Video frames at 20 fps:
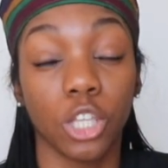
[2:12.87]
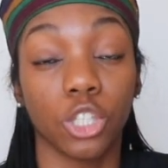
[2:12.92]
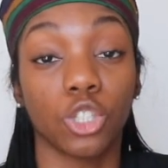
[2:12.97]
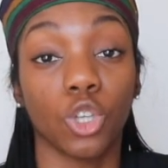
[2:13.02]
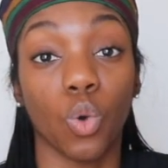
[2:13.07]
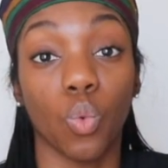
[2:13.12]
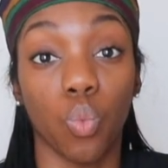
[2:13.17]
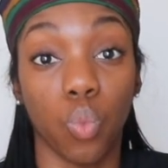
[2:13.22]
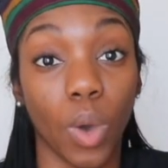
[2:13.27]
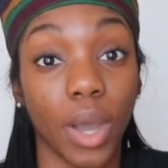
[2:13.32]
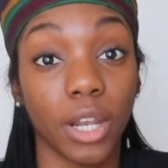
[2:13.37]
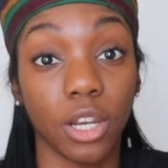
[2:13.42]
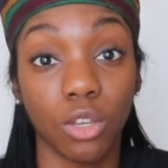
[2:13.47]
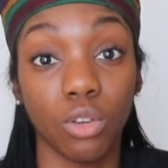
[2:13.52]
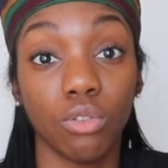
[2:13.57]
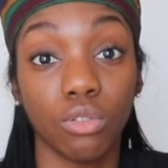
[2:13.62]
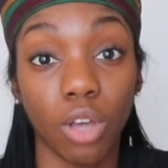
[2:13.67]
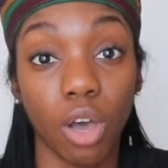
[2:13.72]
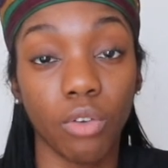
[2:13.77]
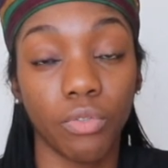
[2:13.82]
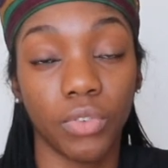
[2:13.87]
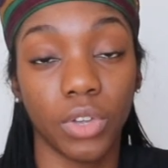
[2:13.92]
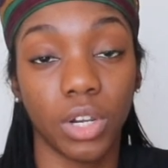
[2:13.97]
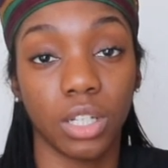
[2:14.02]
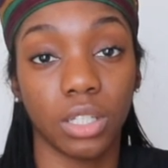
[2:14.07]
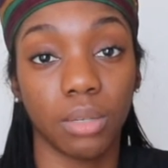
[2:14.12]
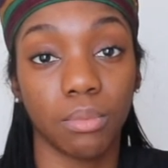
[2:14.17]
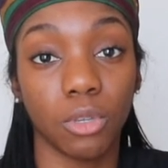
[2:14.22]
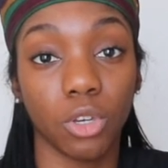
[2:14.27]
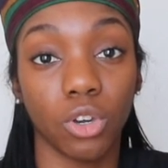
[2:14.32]
So when you don't
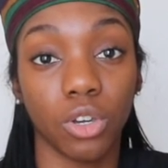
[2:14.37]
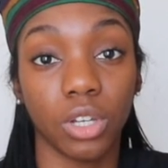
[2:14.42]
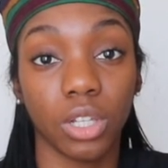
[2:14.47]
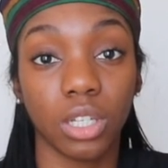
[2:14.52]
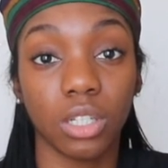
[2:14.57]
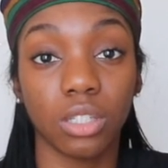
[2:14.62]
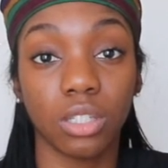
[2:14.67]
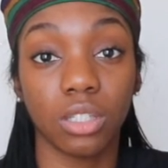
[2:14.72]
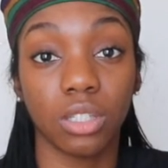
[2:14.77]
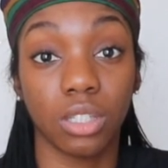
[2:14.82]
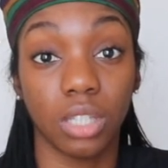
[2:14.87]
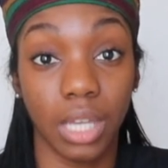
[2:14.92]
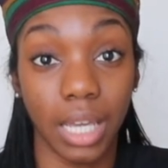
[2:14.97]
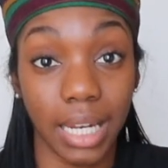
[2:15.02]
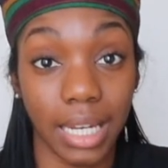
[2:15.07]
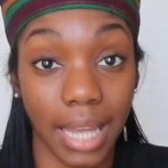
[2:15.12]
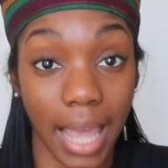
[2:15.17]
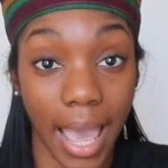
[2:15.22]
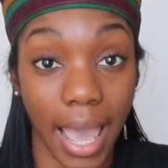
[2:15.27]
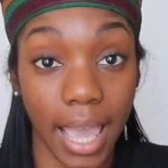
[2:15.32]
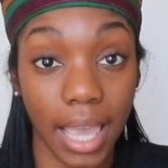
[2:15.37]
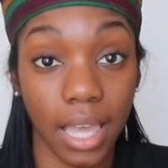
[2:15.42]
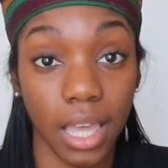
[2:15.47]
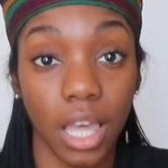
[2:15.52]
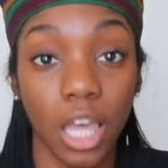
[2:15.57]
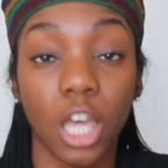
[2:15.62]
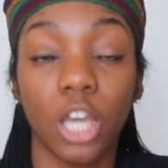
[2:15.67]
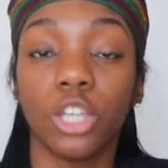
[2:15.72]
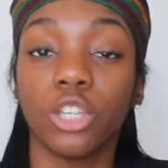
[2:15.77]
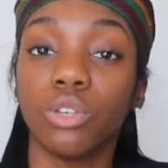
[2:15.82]
finish something on your list today,
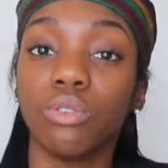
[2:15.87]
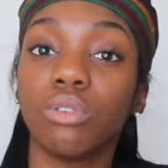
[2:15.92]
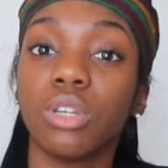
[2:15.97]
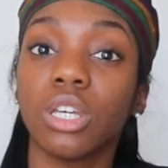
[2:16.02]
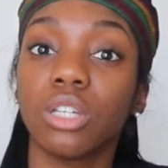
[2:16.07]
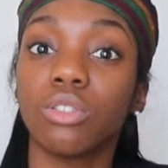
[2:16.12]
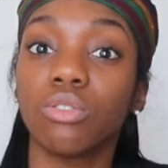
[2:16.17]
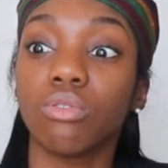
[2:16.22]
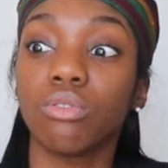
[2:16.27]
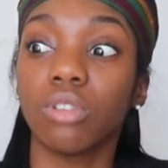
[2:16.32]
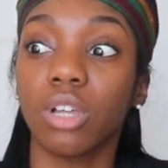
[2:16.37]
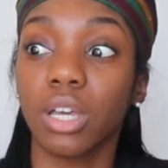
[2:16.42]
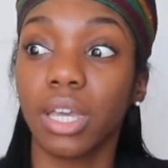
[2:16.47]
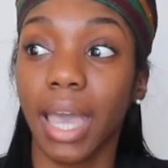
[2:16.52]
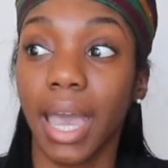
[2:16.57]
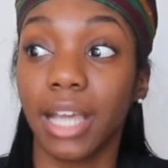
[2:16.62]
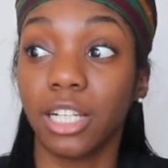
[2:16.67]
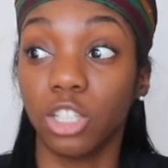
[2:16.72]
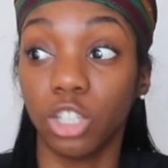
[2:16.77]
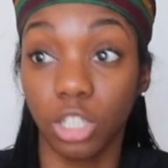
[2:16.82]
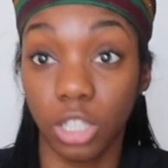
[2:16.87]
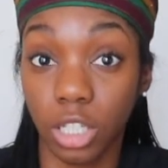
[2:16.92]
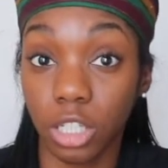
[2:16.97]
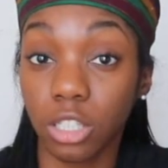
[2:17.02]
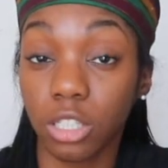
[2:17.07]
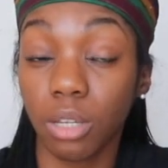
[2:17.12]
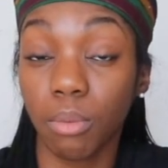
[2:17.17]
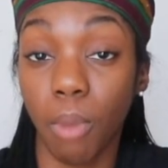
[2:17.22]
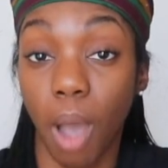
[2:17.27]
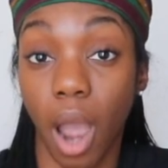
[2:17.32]
you need to look at your
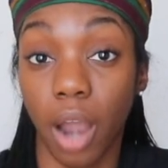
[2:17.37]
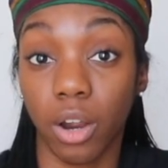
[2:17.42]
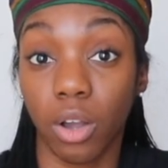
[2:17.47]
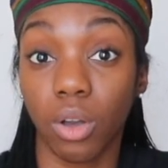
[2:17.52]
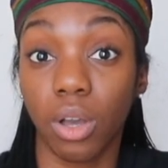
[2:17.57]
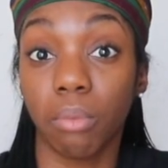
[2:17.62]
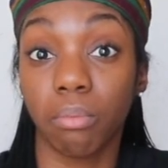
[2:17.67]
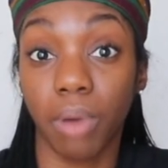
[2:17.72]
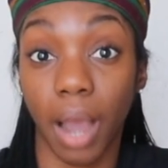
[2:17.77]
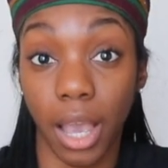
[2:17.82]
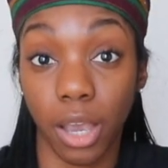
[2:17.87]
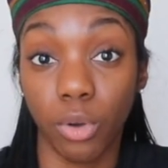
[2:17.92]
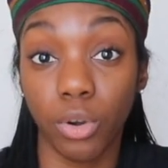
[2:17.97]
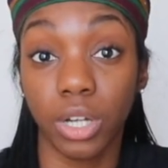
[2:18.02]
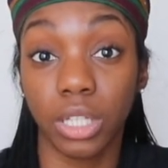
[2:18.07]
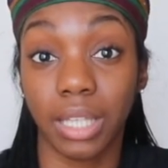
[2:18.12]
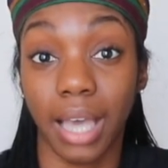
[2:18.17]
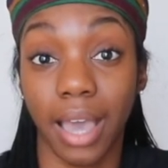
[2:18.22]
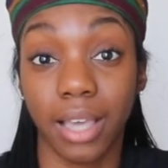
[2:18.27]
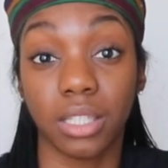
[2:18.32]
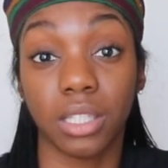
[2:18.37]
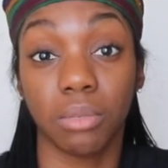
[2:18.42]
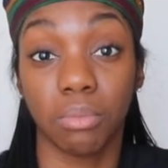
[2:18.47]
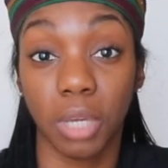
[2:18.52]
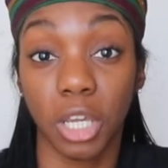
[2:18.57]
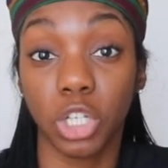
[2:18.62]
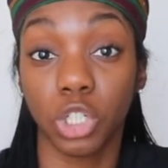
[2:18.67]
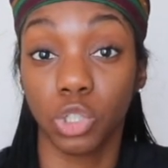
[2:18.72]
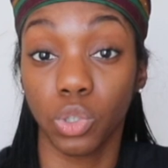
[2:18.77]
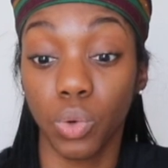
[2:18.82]
list tomorrow and prioritize to
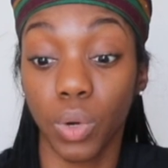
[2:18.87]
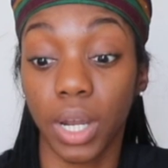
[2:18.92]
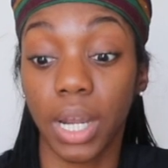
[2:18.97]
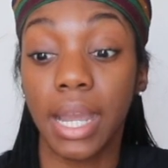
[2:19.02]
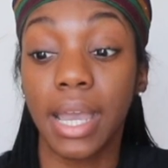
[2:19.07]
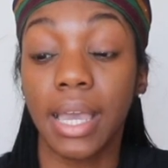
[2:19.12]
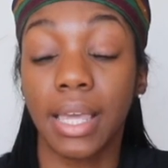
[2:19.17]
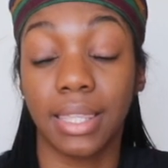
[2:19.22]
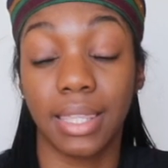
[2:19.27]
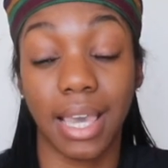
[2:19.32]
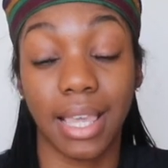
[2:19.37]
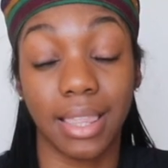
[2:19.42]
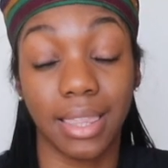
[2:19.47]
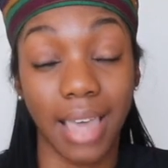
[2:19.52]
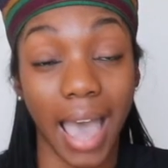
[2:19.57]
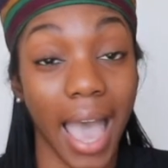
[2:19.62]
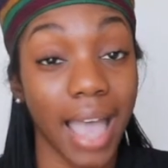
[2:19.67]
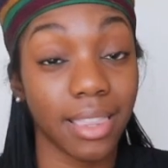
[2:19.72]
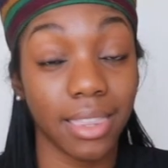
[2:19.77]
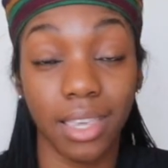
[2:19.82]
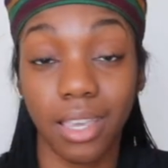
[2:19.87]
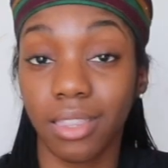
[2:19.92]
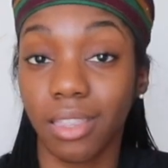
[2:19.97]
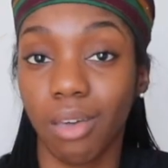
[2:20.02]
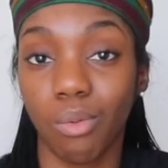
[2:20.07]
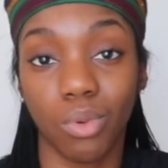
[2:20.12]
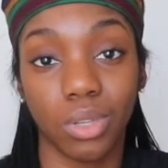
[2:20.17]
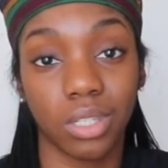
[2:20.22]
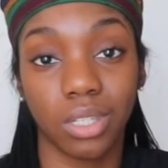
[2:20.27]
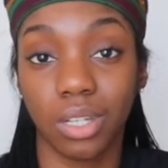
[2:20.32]
make sure that that thing
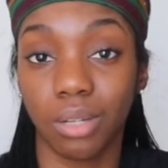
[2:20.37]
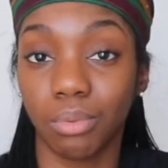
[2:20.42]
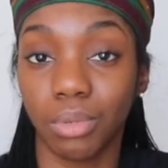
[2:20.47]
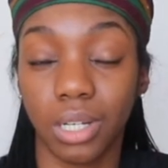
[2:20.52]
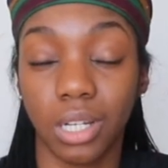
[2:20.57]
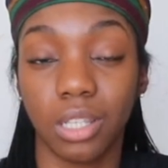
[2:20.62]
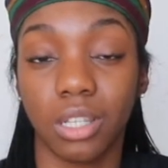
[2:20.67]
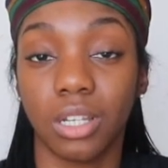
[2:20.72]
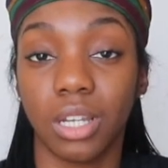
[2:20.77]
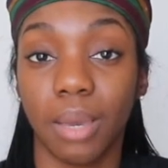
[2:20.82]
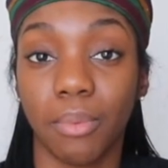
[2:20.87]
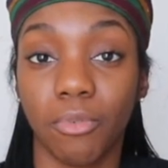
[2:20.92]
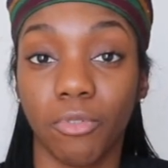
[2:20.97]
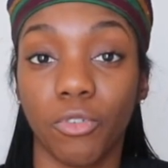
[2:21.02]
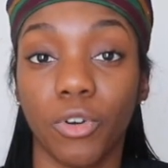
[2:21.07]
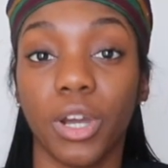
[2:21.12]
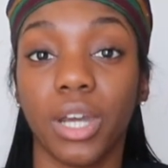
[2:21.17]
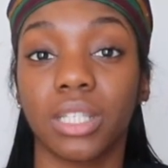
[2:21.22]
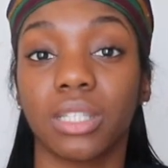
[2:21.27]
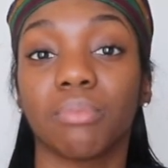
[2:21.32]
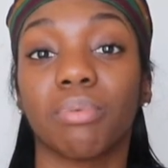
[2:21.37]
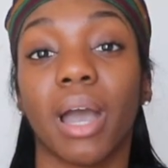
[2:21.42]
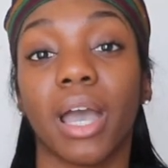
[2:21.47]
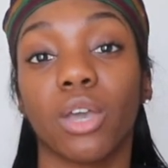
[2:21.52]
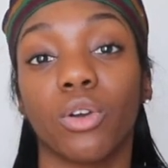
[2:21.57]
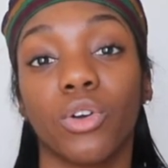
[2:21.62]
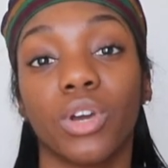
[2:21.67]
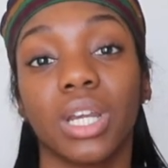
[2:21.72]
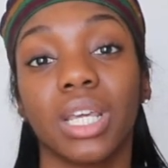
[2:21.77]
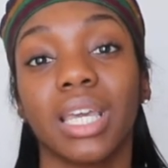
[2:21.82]
that wasn't completed the day before is a
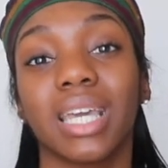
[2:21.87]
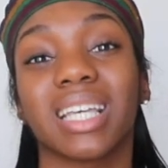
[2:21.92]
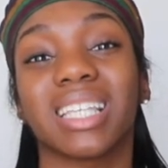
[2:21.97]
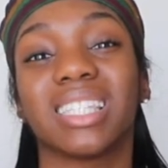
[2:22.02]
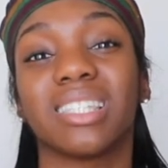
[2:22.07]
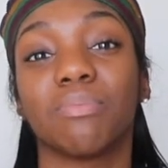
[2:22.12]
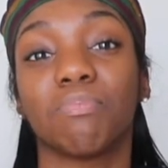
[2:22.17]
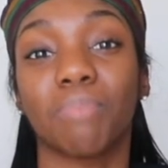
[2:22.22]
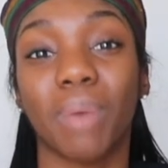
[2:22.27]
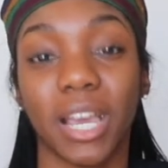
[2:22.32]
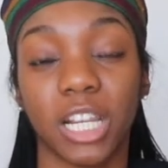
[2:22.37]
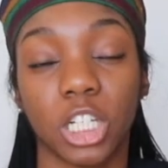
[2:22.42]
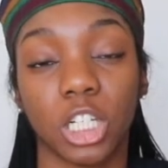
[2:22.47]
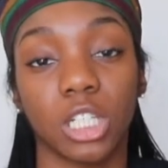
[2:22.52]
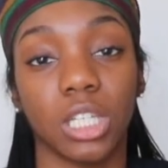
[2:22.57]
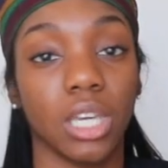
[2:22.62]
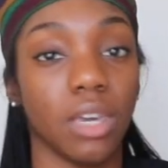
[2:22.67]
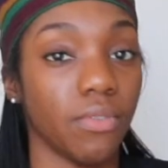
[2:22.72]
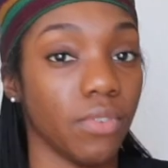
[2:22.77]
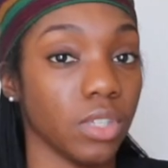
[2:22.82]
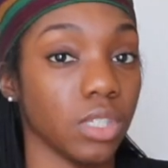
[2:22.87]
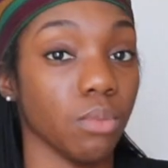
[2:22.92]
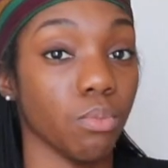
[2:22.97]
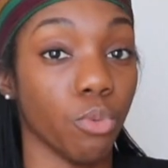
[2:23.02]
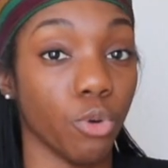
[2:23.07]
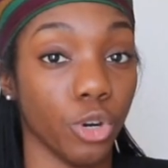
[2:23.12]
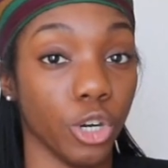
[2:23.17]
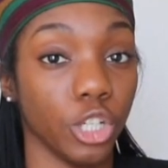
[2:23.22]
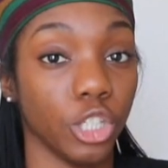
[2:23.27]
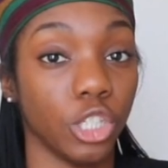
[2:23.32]
priority, especially if it's
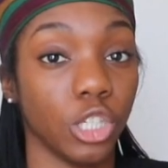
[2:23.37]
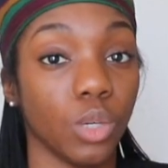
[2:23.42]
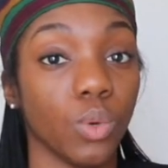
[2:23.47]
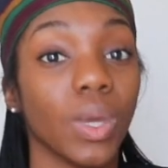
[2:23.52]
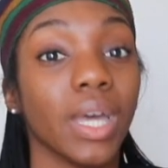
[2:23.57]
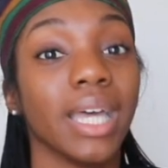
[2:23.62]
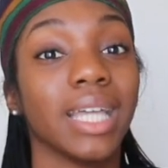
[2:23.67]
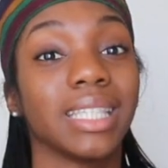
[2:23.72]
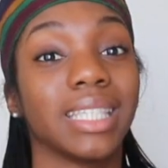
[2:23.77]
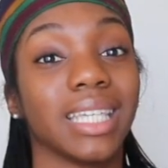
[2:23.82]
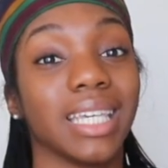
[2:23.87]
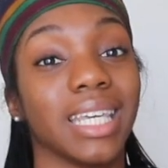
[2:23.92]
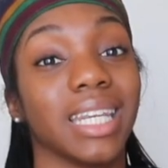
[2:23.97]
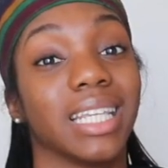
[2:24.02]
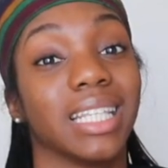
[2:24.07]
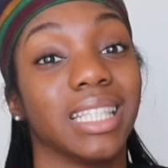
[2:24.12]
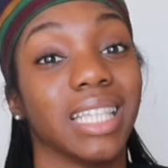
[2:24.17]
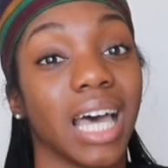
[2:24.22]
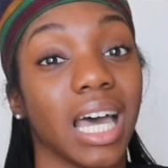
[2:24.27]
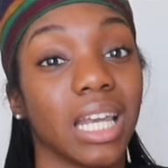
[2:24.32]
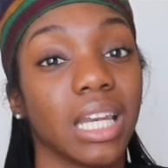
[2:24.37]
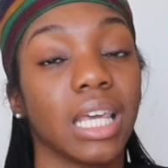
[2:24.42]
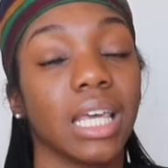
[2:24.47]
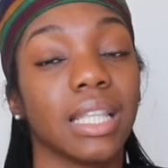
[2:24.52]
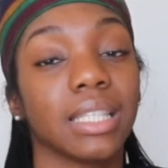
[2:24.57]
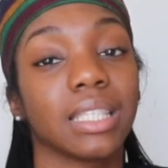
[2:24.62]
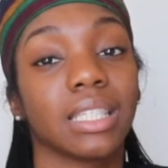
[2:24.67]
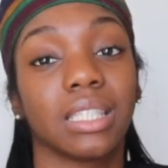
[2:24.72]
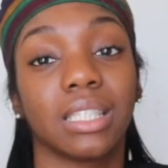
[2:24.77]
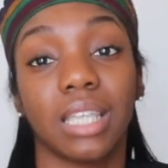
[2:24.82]
important to you to get it done,
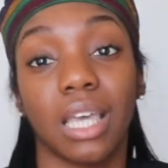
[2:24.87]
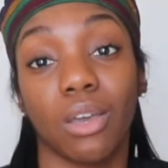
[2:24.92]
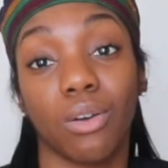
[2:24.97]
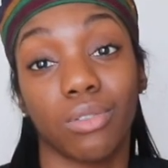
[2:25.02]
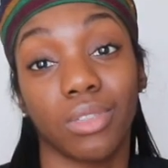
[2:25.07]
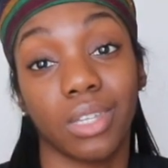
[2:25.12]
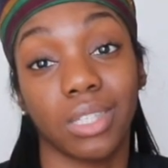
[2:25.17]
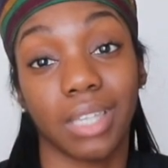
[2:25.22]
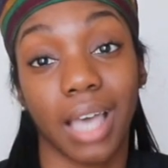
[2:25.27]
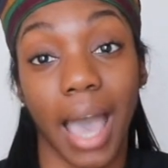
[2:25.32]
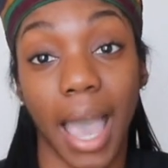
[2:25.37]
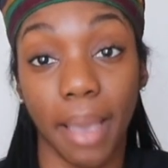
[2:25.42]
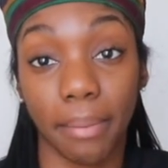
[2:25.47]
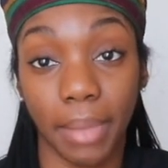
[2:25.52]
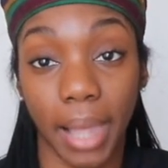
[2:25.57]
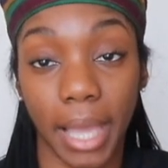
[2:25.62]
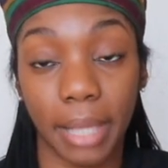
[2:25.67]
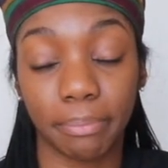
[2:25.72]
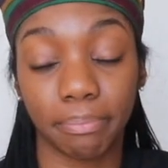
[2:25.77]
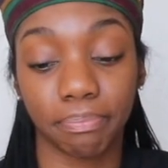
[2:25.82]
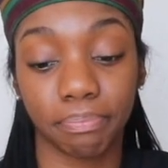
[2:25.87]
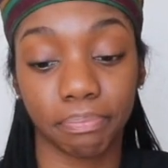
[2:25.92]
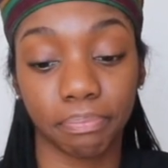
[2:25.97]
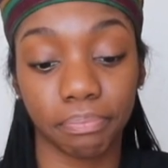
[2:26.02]
to stay on the timeline.